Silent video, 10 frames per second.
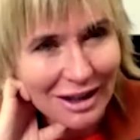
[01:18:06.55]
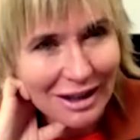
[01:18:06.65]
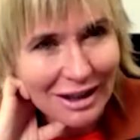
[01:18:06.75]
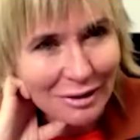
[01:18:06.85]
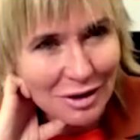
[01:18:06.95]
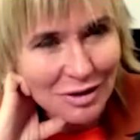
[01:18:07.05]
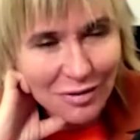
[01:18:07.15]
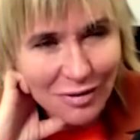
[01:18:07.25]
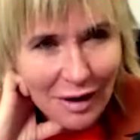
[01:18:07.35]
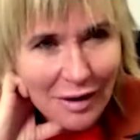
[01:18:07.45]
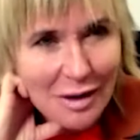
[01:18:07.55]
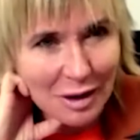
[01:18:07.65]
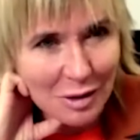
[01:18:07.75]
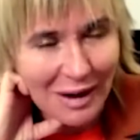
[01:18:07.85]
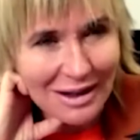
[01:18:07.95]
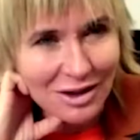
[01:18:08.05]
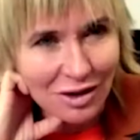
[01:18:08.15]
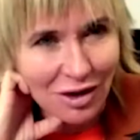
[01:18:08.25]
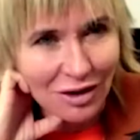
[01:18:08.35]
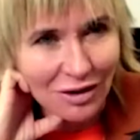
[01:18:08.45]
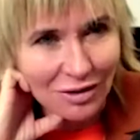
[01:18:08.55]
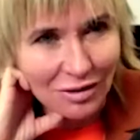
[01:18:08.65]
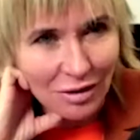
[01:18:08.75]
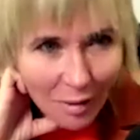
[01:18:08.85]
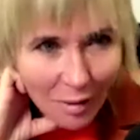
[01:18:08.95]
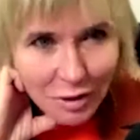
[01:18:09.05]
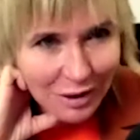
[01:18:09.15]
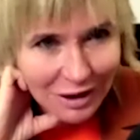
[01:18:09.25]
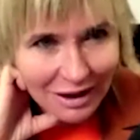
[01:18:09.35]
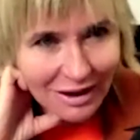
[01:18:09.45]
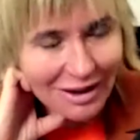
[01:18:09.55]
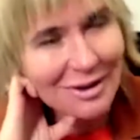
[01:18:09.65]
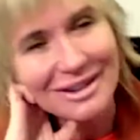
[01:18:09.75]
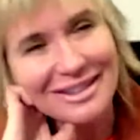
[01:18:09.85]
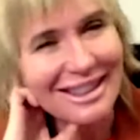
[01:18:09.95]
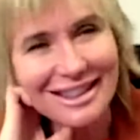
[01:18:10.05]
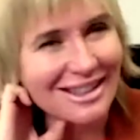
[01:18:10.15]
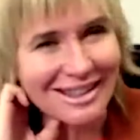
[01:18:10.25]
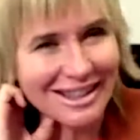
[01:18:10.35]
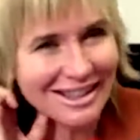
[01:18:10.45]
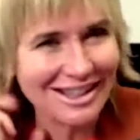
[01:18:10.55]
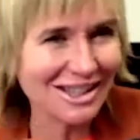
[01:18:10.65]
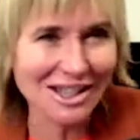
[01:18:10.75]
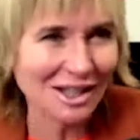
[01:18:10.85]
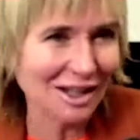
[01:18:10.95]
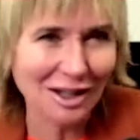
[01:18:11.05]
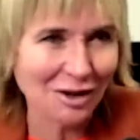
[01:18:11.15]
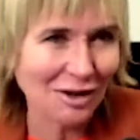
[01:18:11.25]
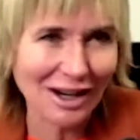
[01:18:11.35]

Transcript: It was very much based on, I'm doing it. I'm like, this isn't going to create